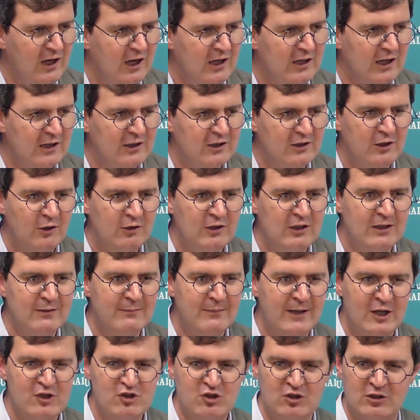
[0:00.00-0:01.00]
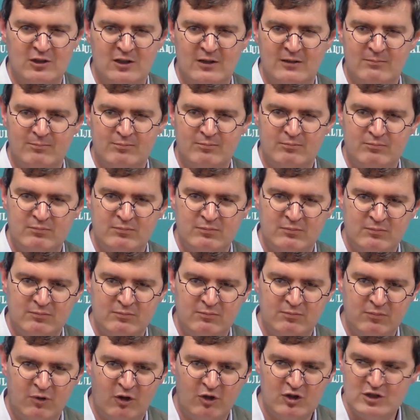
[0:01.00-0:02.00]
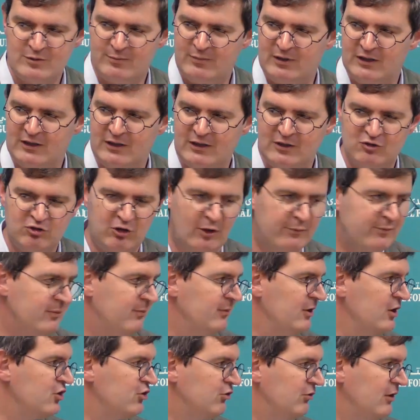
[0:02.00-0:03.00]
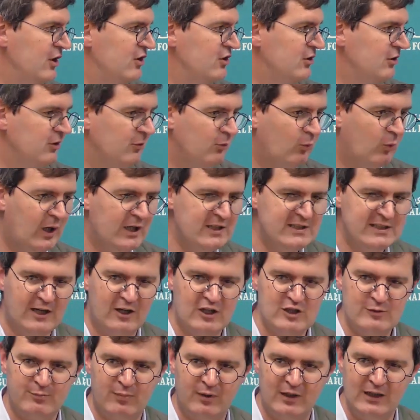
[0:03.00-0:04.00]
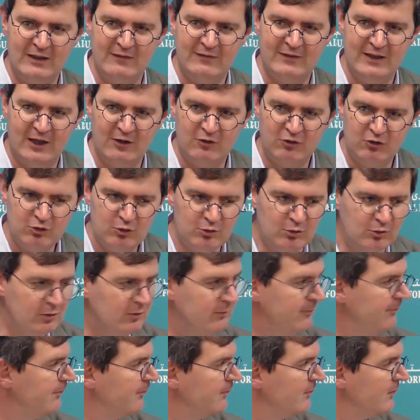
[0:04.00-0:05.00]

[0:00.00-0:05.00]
And I can only imagine that possibly the Trump administration, the White House, believed that too.